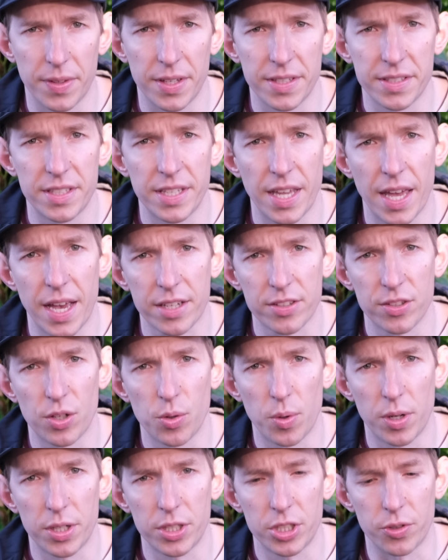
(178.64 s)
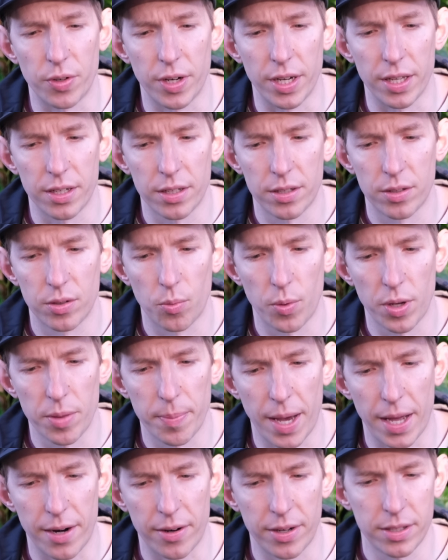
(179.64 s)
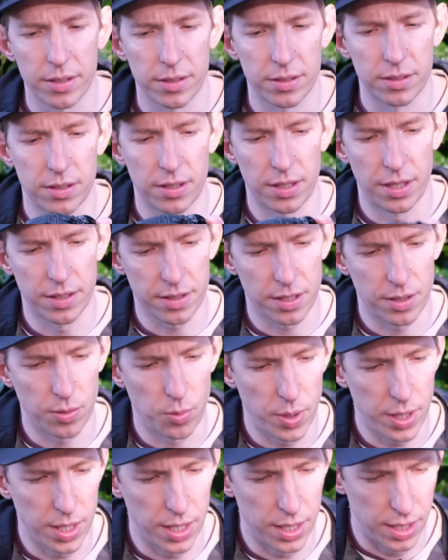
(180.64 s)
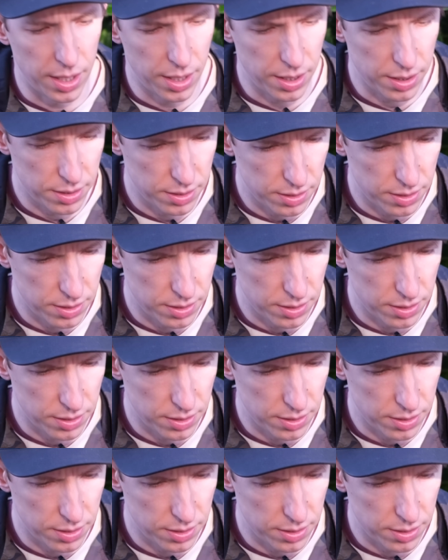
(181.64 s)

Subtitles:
This is the XO1 derailleur with battery. That's gonna weigh in at